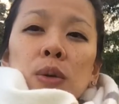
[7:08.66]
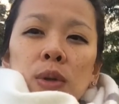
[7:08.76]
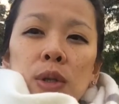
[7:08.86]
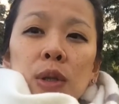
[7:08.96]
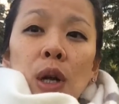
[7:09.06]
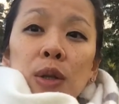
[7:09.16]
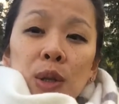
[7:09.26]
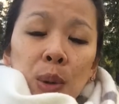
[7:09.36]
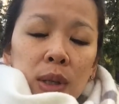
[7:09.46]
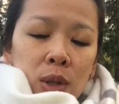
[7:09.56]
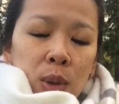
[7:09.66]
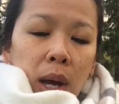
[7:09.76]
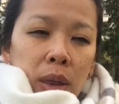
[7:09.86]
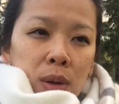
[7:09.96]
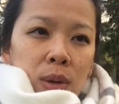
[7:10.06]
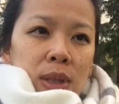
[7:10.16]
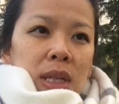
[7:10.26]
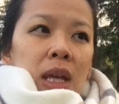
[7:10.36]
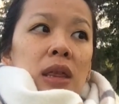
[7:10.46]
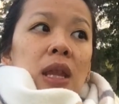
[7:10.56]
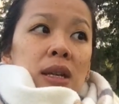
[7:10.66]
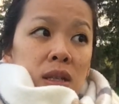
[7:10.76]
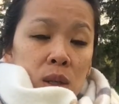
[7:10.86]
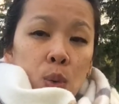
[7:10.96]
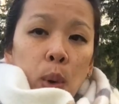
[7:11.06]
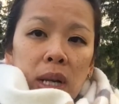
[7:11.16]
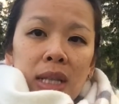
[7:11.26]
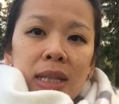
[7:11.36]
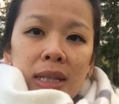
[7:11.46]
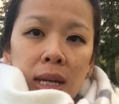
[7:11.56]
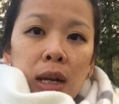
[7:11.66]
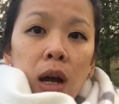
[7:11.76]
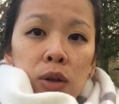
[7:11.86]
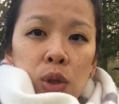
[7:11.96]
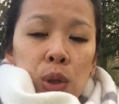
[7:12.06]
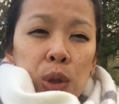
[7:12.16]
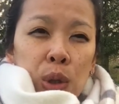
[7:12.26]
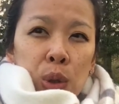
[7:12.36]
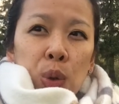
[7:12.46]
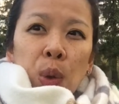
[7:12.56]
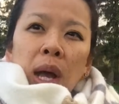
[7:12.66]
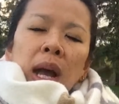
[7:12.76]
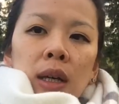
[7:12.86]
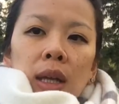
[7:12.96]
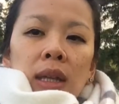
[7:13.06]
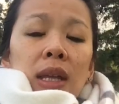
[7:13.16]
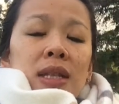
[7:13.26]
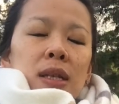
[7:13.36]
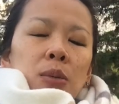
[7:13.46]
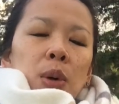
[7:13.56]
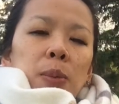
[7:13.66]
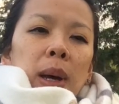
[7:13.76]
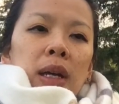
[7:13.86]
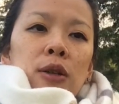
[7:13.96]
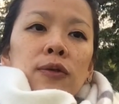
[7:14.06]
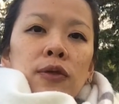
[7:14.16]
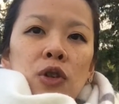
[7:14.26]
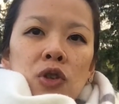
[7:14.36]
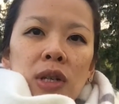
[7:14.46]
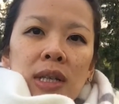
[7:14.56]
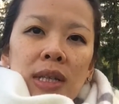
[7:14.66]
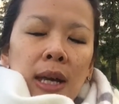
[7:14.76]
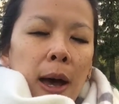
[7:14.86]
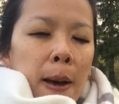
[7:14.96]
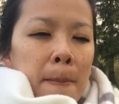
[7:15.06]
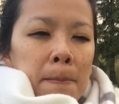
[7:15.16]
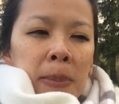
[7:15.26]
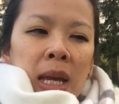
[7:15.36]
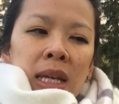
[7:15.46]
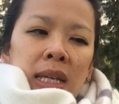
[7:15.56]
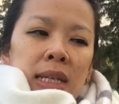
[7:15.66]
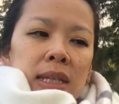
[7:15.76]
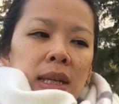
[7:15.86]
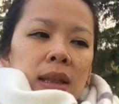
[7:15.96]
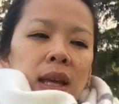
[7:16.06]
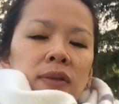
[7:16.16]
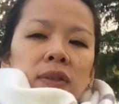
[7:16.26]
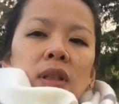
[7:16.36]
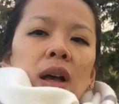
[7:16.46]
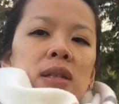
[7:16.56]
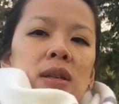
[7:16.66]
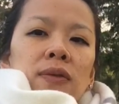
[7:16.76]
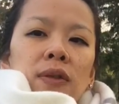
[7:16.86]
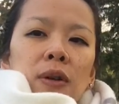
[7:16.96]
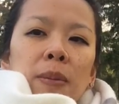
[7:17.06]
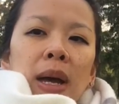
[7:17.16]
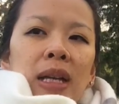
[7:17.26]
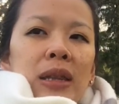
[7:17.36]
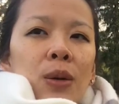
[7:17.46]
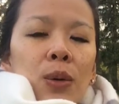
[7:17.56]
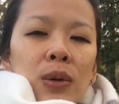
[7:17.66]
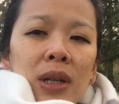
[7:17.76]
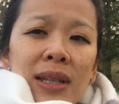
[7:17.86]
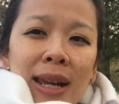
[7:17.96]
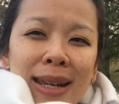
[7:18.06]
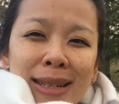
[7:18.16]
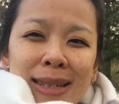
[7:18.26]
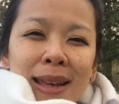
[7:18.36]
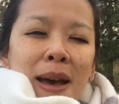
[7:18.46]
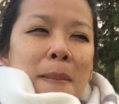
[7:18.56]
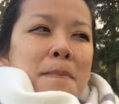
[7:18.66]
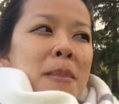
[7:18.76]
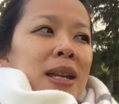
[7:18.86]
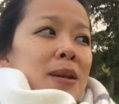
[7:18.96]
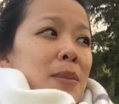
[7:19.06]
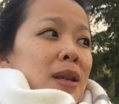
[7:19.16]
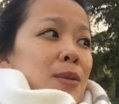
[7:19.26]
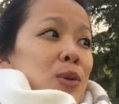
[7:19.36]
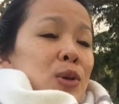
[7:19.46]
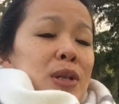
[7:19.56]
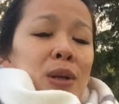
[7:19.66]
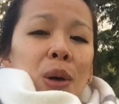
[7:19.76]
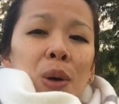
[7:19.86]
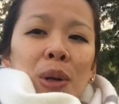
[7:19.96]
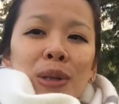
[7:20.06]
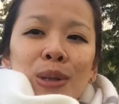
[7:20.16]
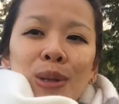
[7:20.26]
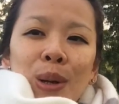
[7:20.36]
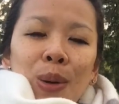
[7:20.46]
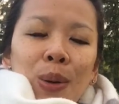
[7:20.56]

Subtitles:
do not do unto others unless you want it done unto you. And that's a quote by Confucius. He's a life philosopher back in the olden days, many moons ago. And so